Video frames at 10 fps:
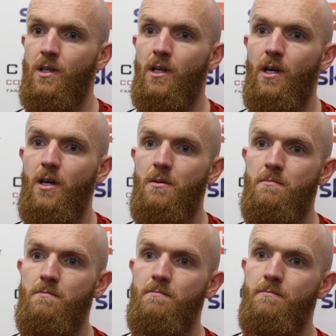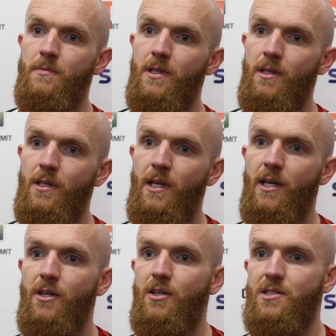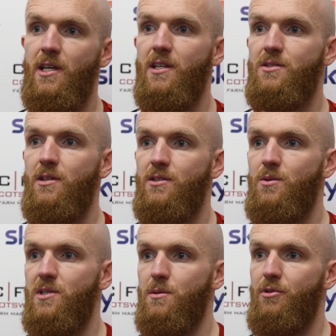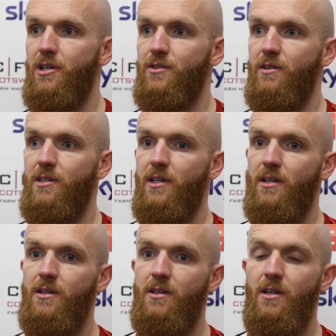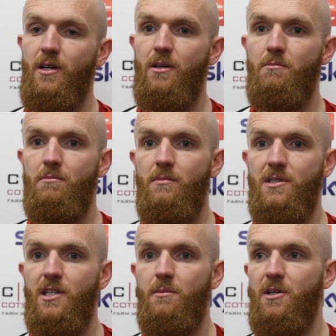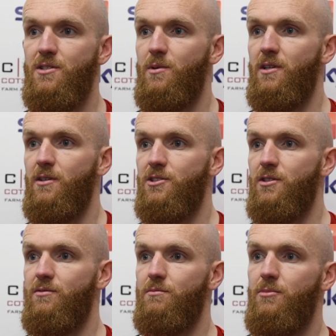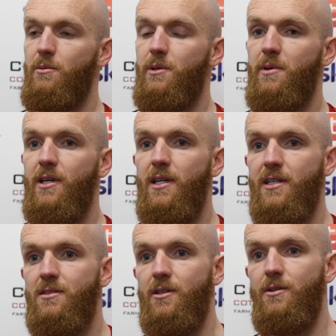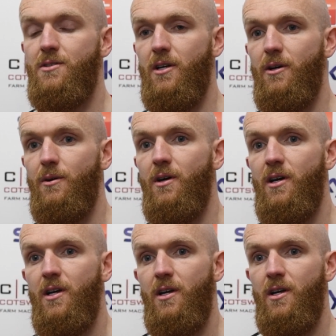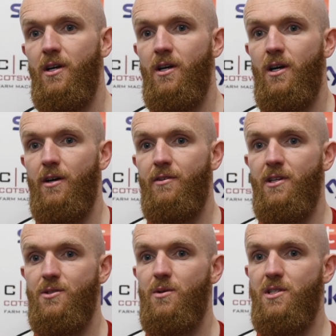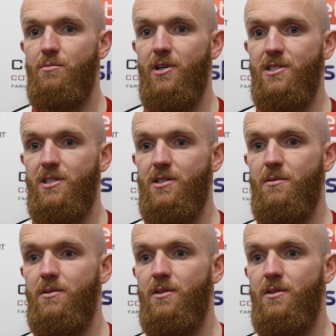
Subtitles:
Yeah, you could say there's always a pressure, I think. A team like Swindon shouldn't probably be in League Two, so I think there's always a pressure to